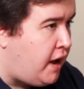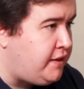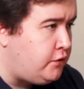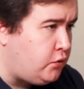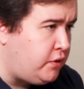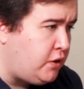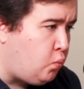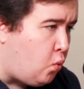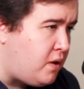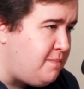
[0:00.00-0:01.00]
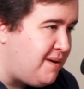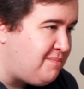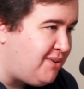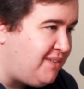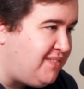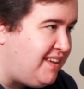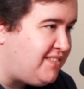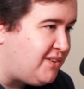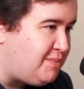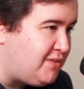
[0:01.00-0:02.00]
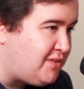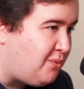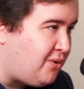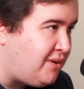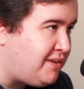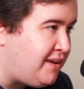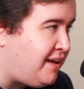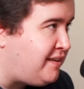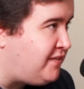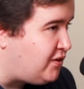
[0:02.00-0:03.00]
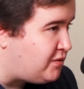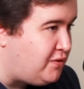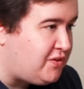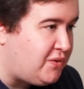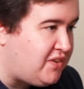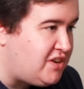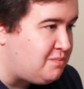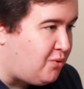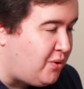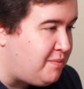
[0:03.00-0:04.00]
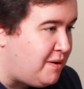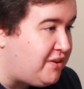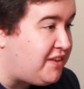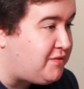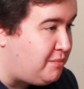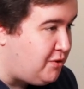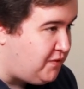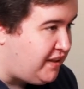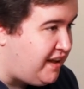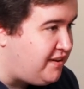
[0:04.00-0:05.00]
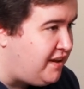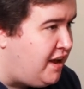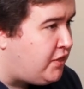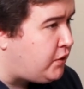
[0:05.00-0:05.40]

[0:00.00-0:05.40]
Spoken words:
I think there's only like one member of the East Coast Music Award, East Coast Music Association board member that's from Newfoundland.